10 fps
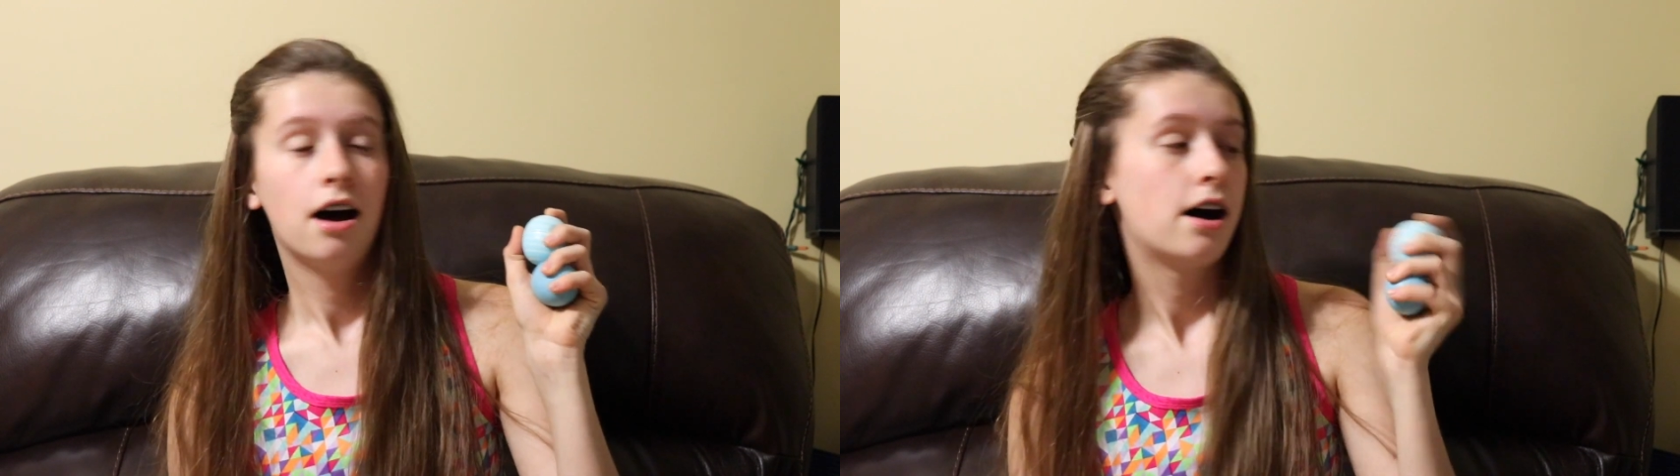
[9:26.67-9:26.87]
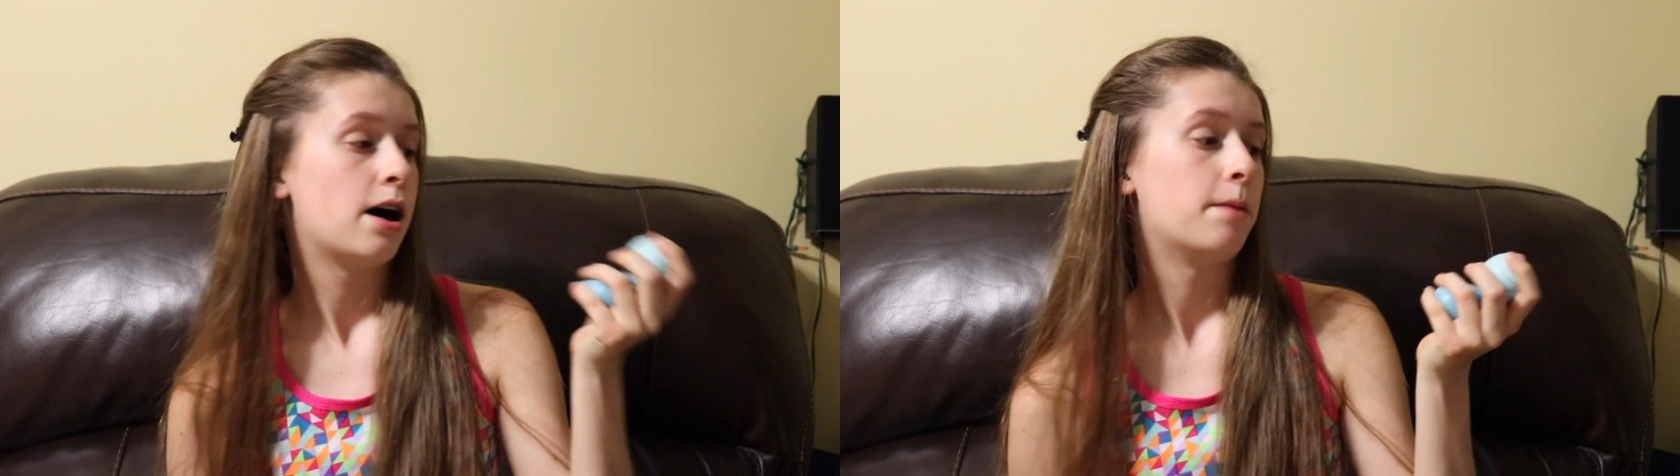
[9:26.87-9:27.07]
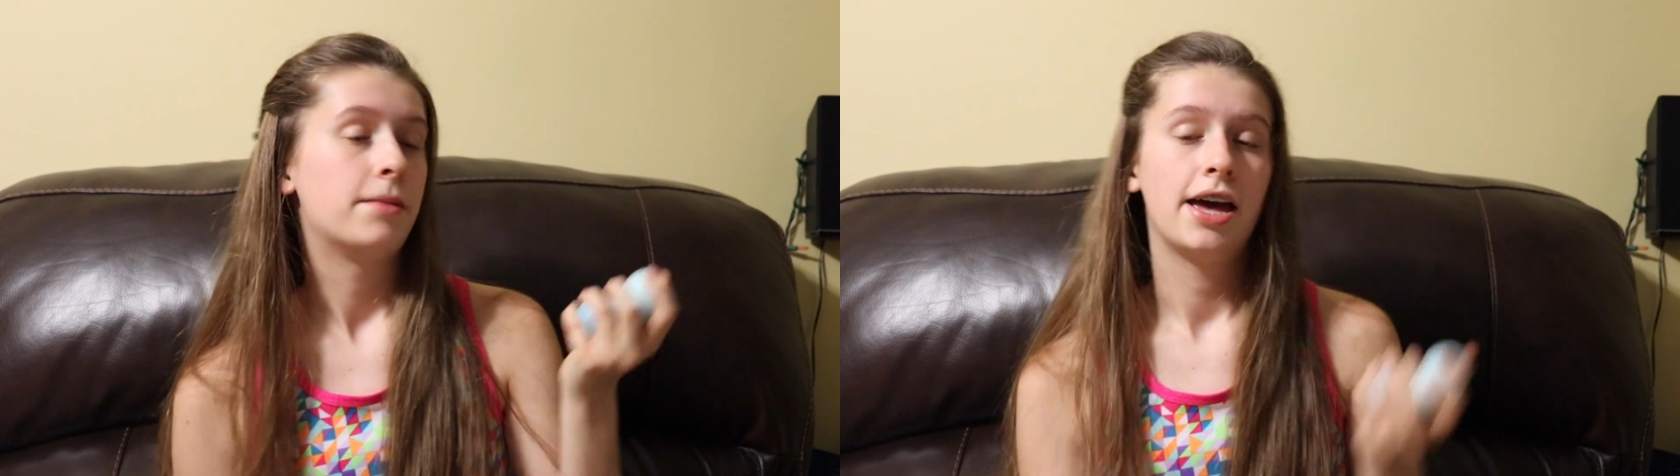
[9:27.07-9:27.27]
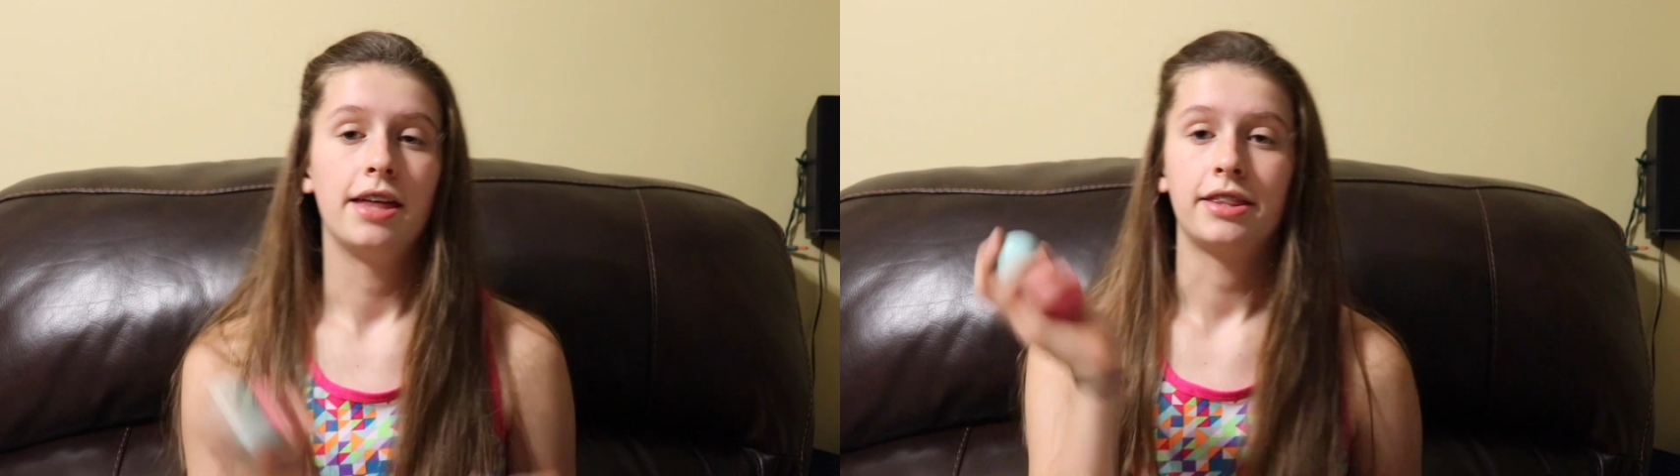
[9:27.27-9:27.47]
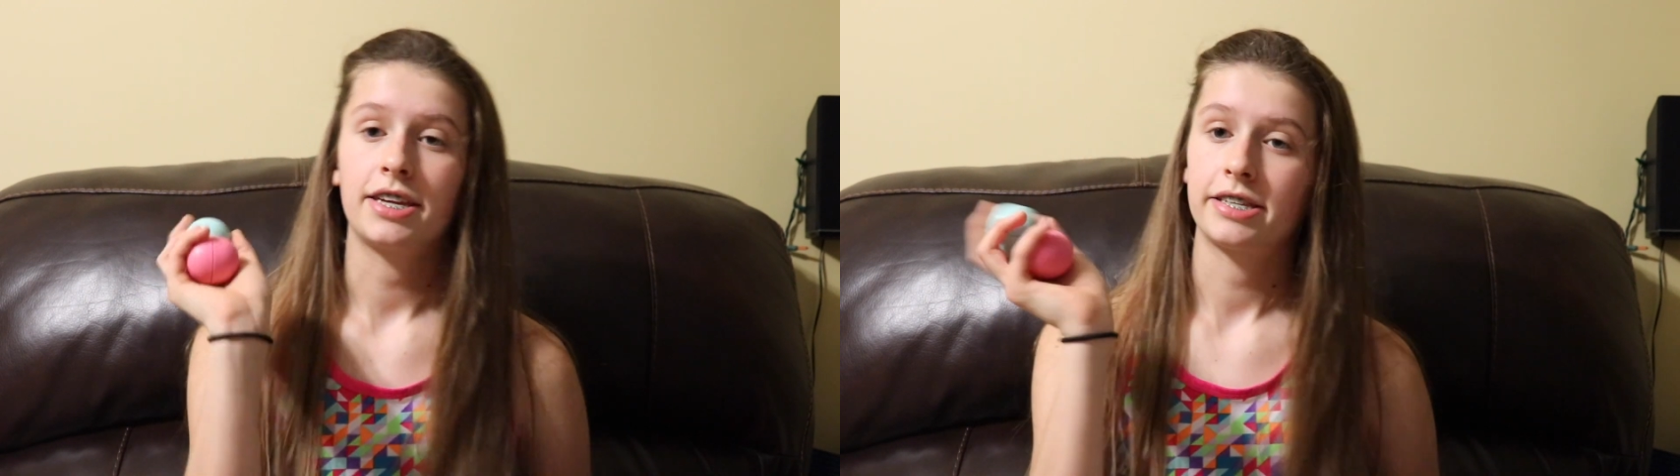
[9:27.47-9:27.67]

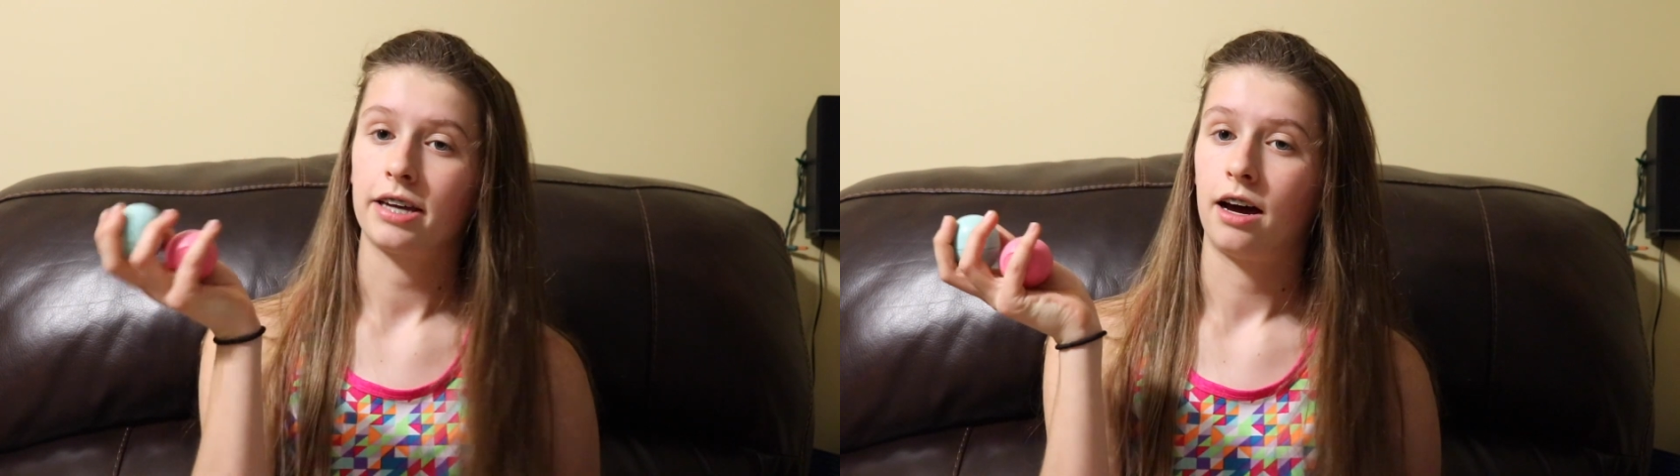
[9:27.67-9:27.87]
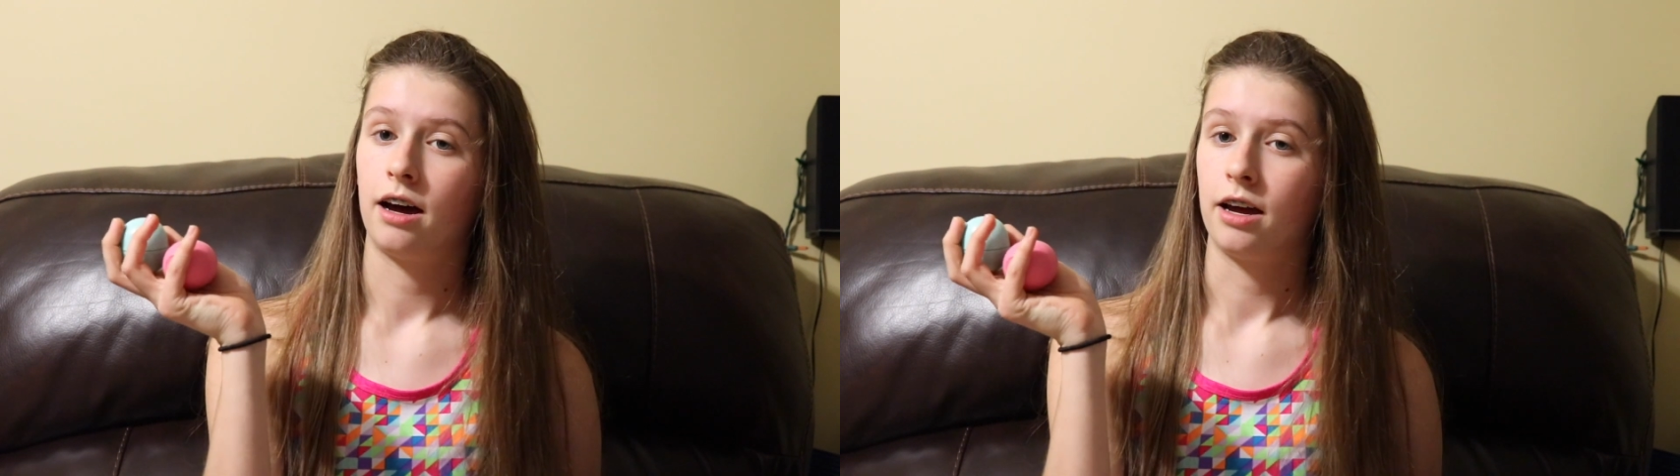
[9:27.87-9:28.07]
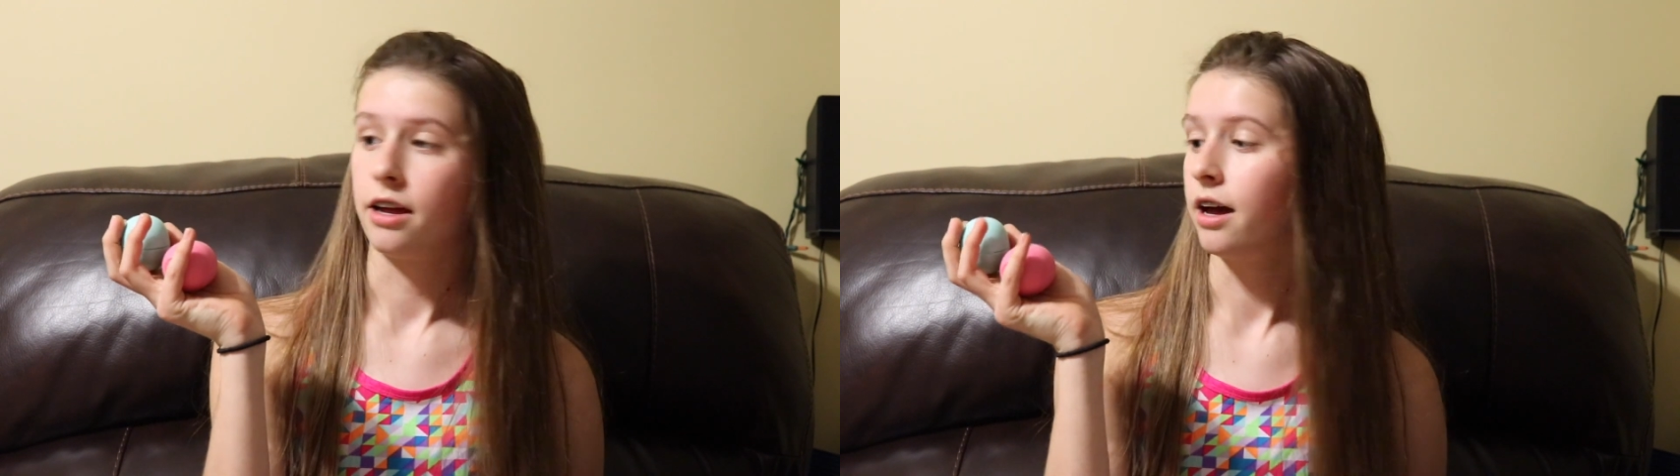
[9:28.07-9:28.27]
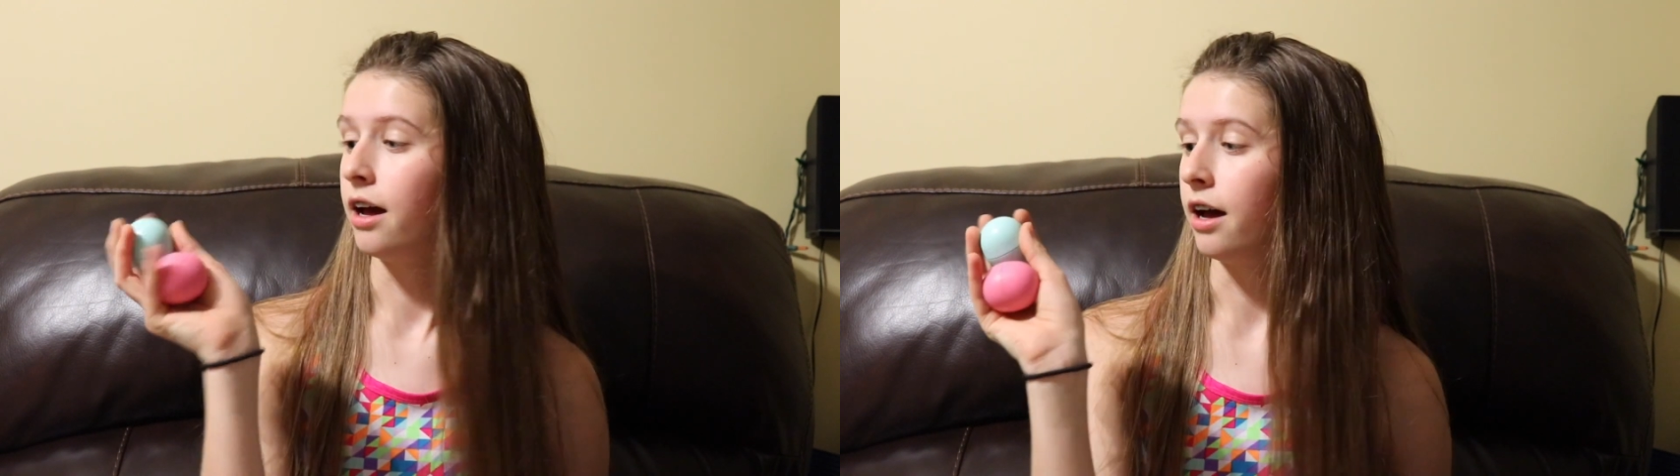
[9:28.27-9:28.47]
and these I